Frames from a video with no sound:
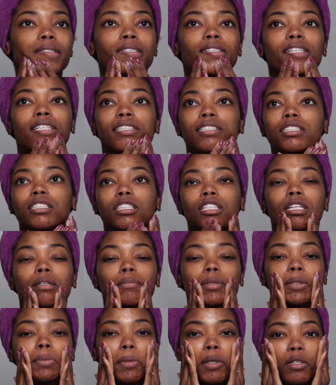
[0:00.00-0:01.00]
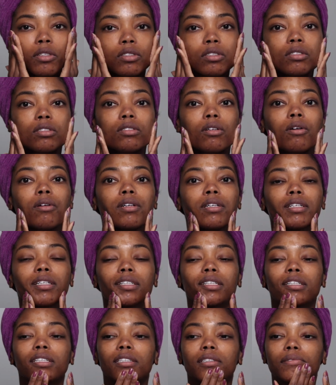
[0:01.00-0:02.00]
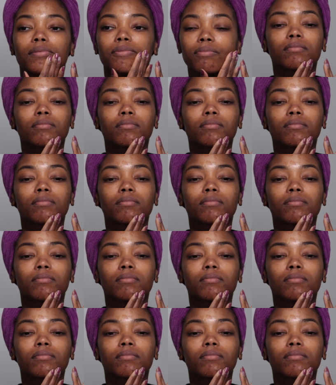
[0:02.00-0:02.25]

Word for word: This serum smells so good.